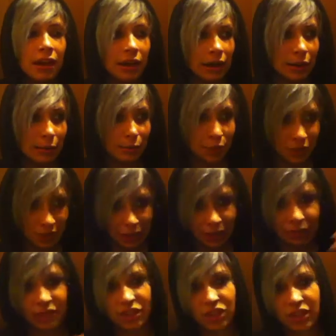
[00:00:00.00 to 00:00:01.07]
but
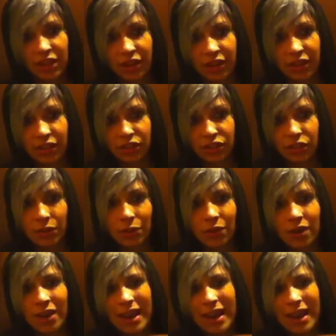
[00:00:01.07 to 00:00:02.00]
I'm vegetarian, so